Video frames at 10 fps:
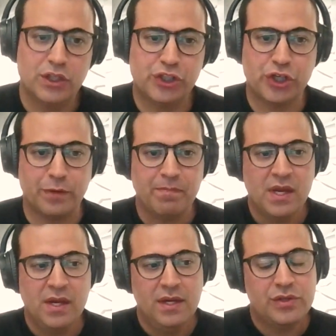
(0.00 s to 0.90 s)
Sure.
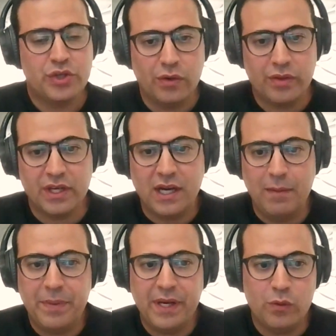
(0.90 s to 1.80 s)
So the
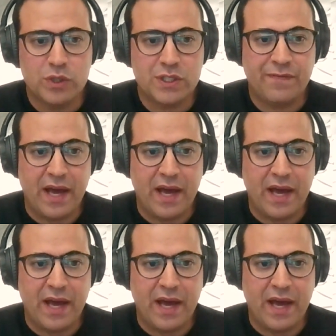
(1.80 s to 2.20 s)
company was